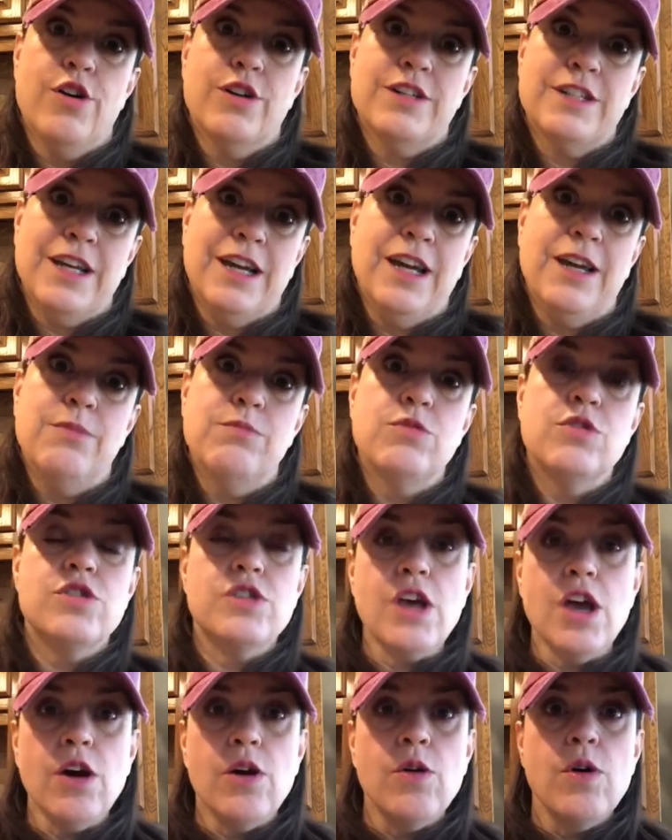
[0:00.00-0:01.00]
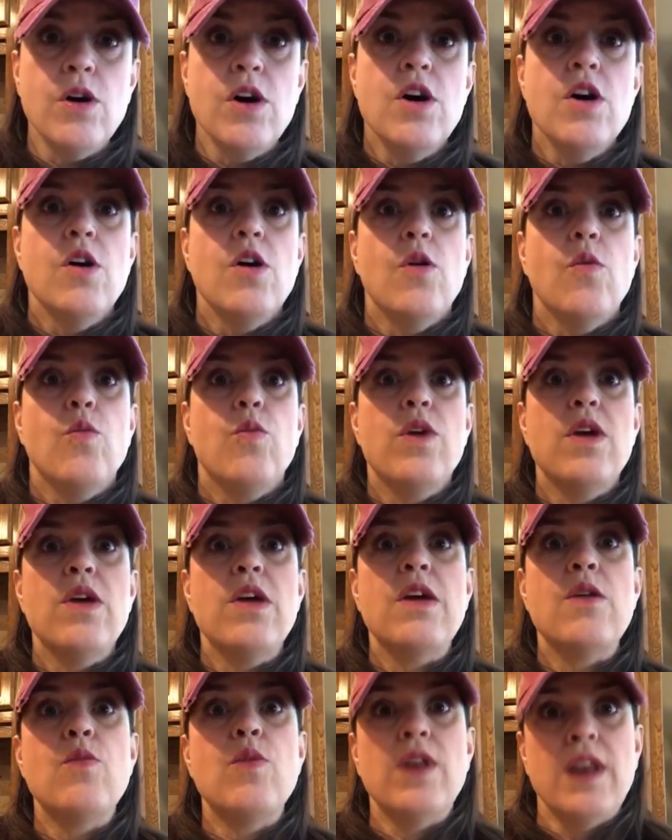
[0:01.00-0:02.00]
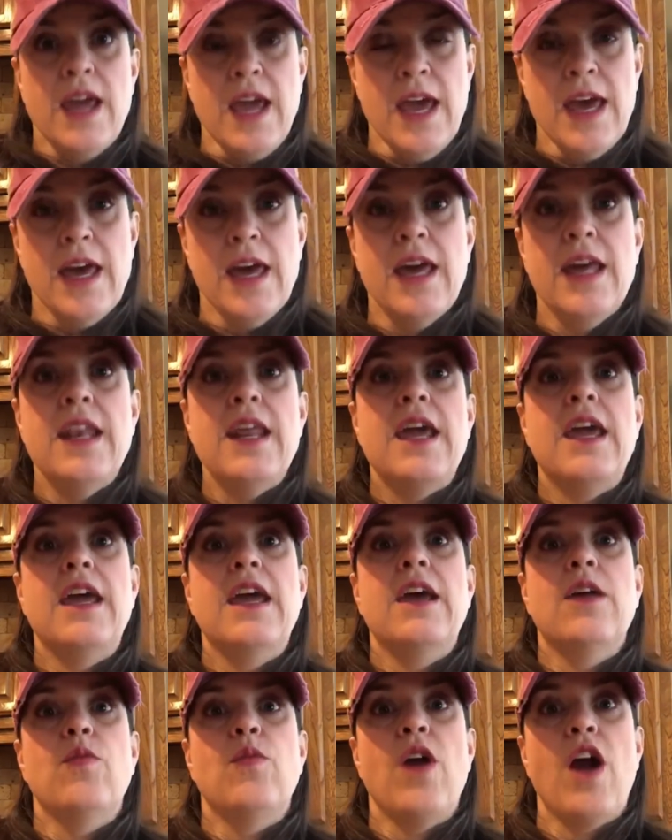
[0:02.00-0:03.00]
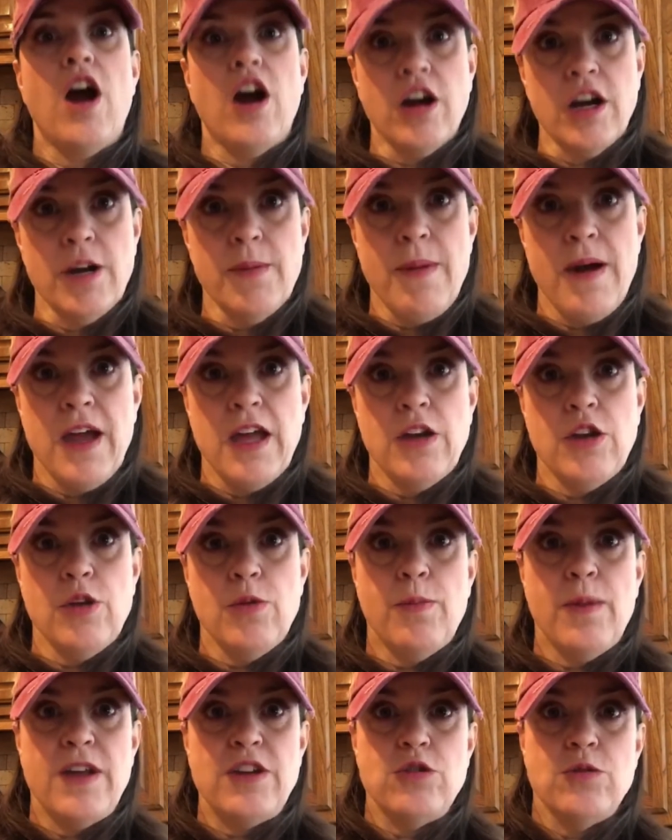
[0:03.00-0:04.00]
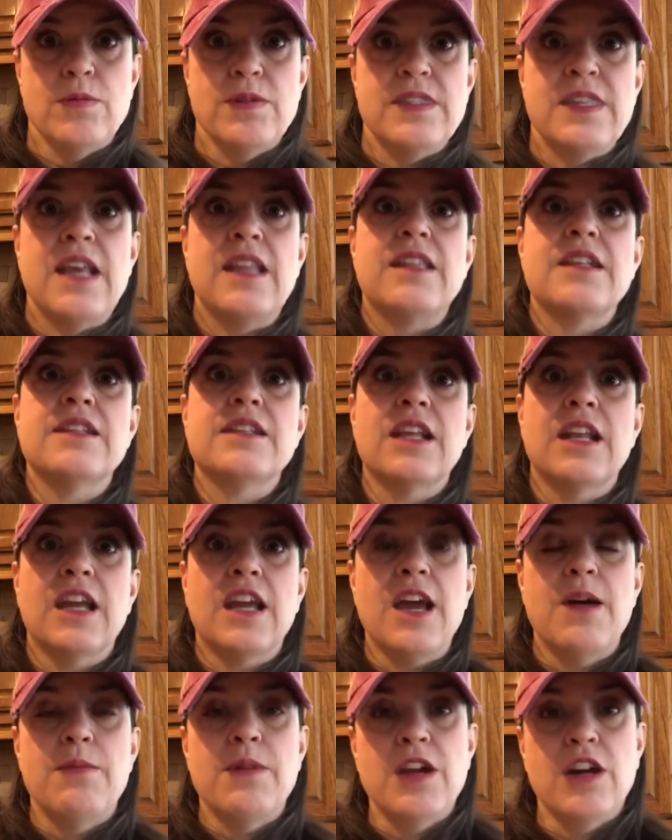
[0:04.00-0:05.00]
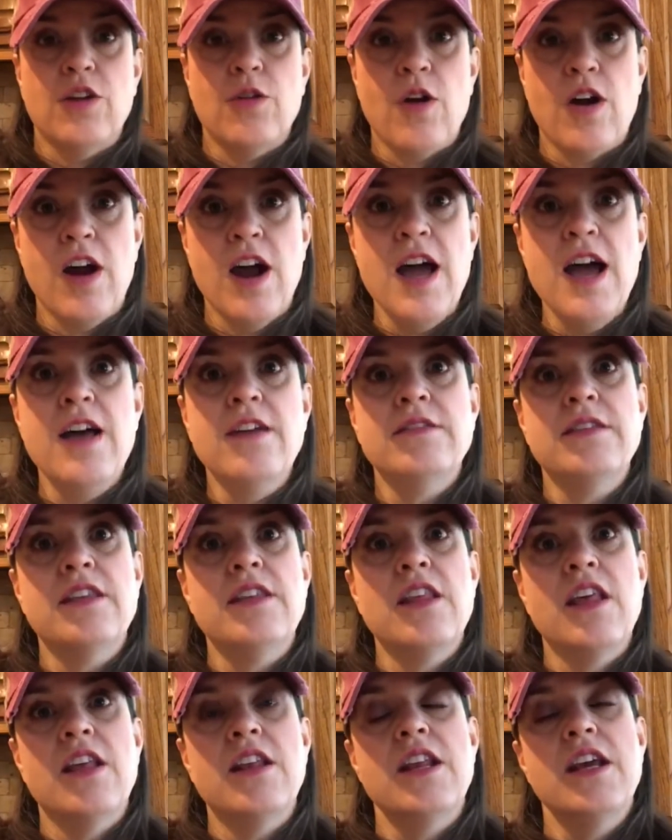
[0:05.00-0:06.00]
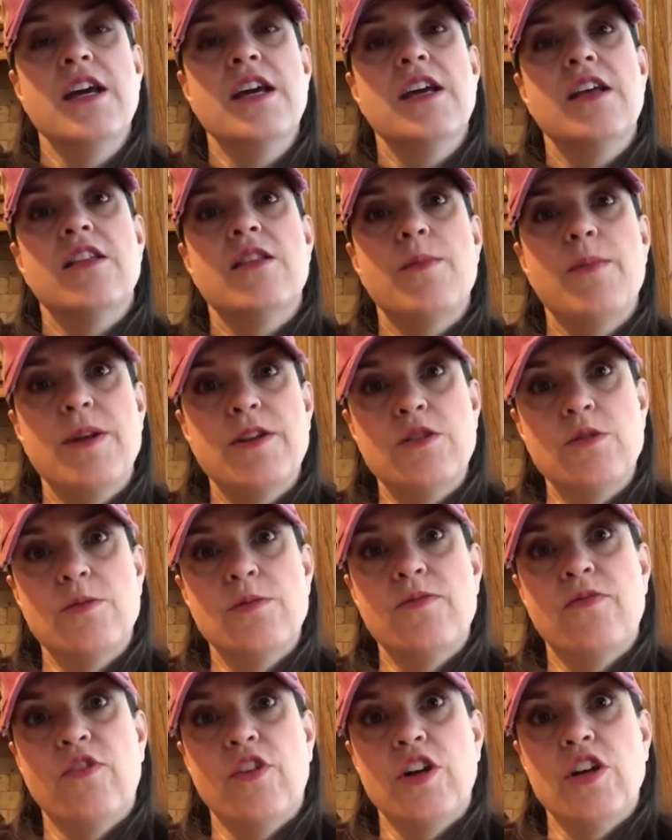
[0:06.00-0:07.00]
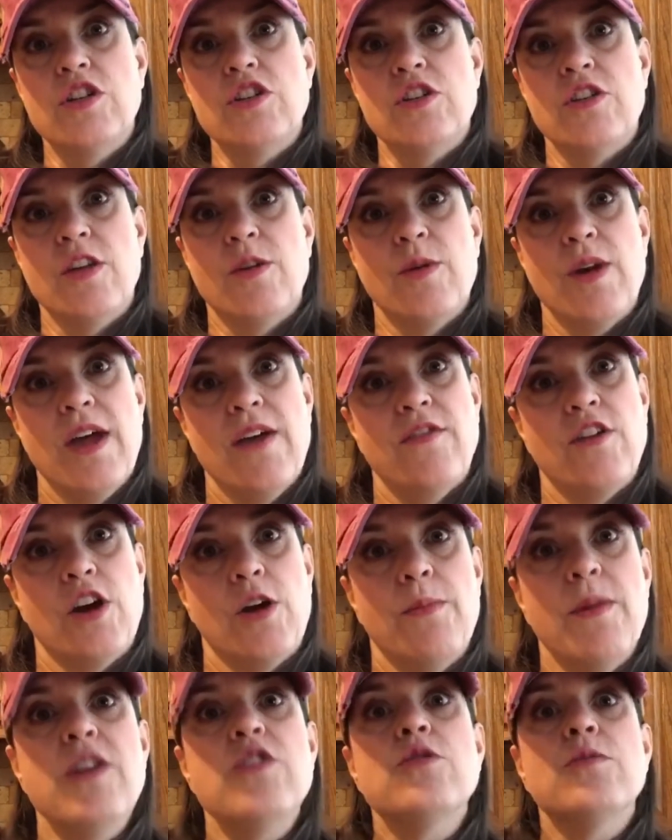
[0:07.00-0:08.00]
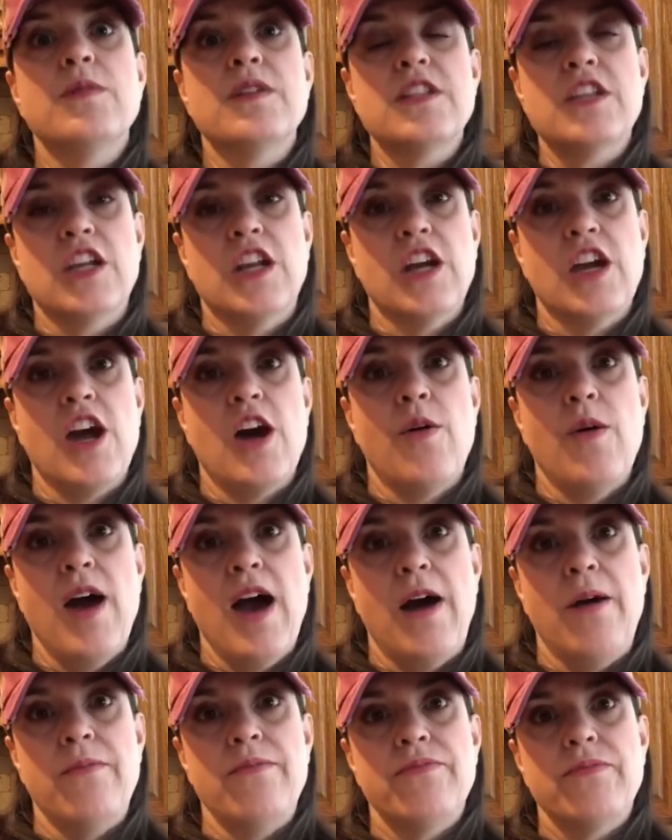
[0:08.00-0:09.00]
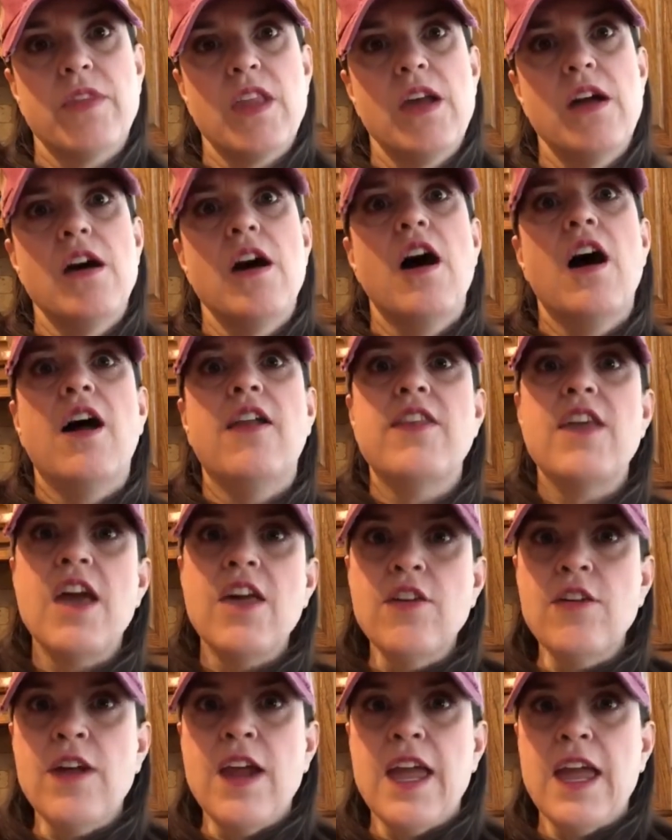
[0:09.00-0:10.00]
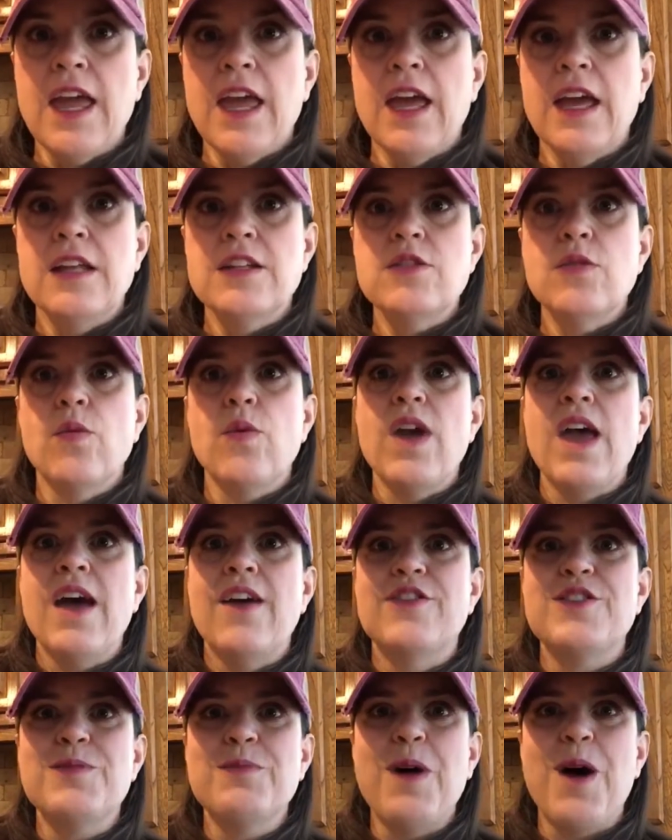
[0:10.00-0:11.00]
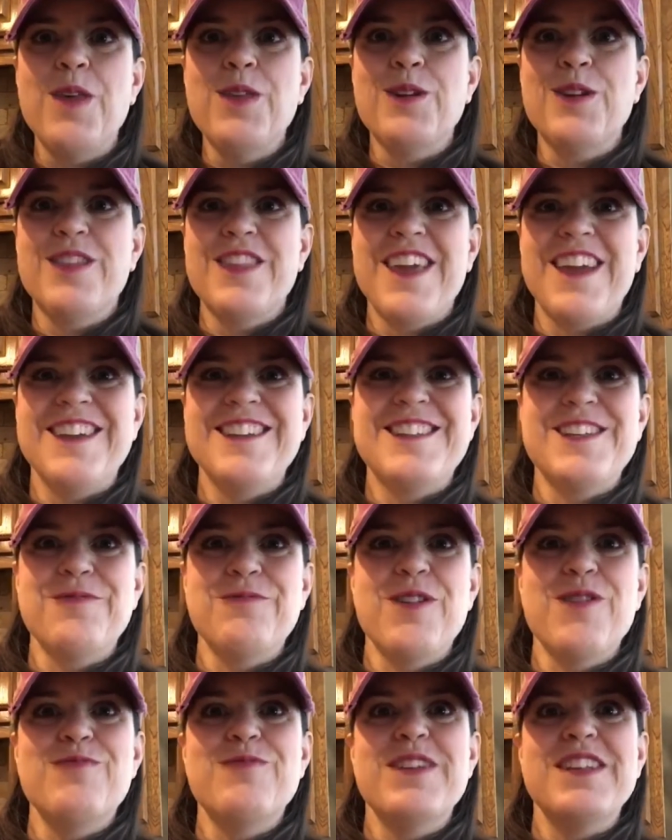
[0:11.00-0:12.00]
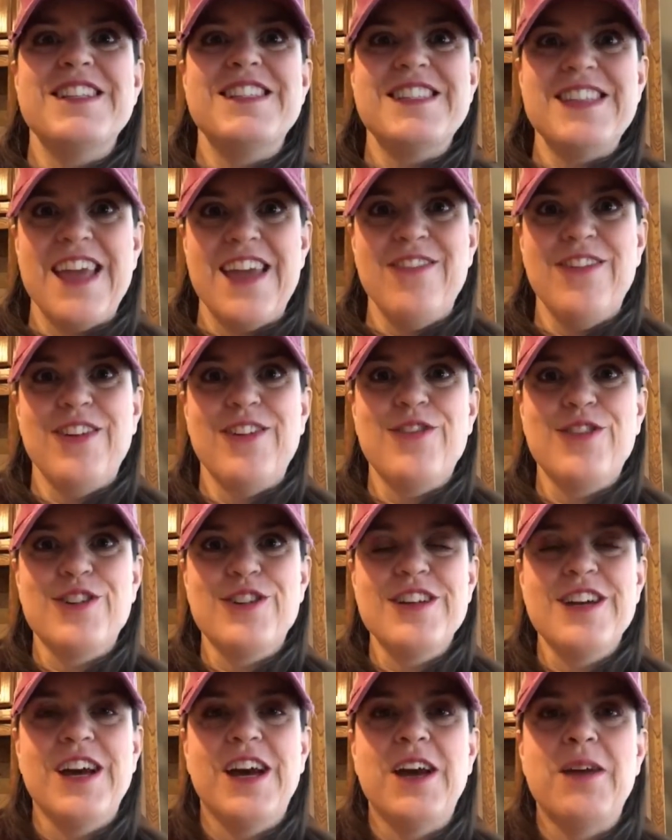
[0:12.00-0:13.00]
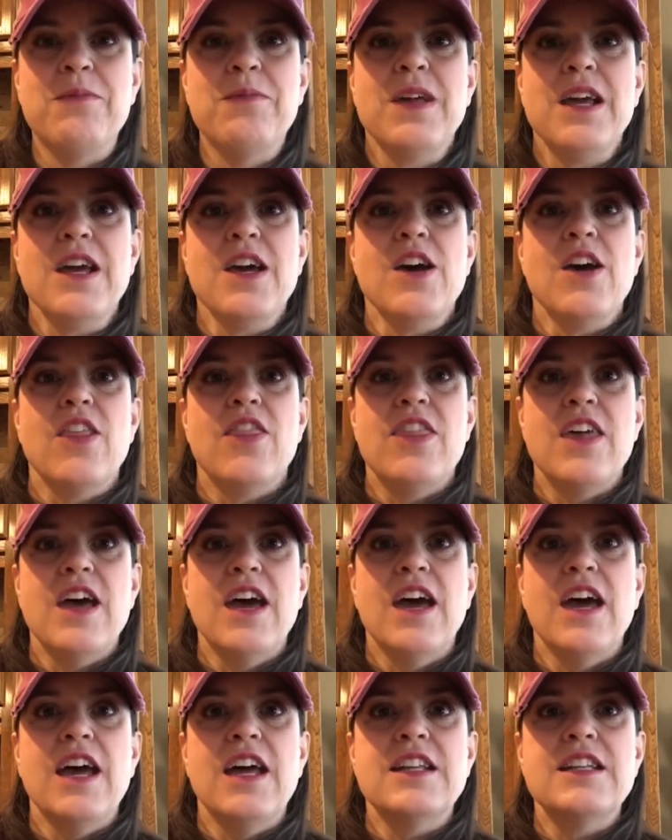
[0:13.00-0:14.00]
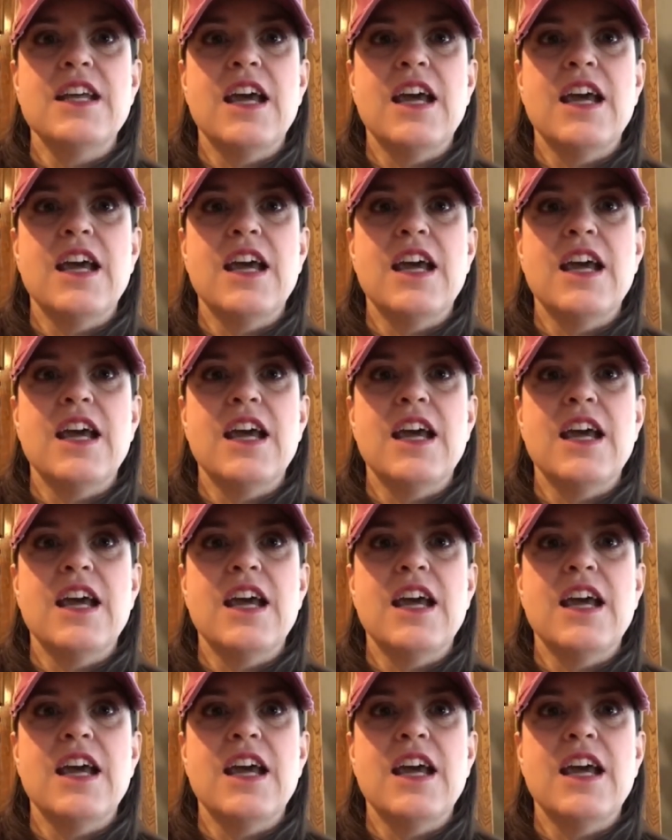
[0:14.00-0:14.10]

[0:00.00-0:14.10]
time. So we went ahead and we are going to buy a new bedroom set that's going to come here to our house, and then the bedroom furniture that we have in our bedroom is going to go out. On the other hand, we have some other things that we've been saving for time that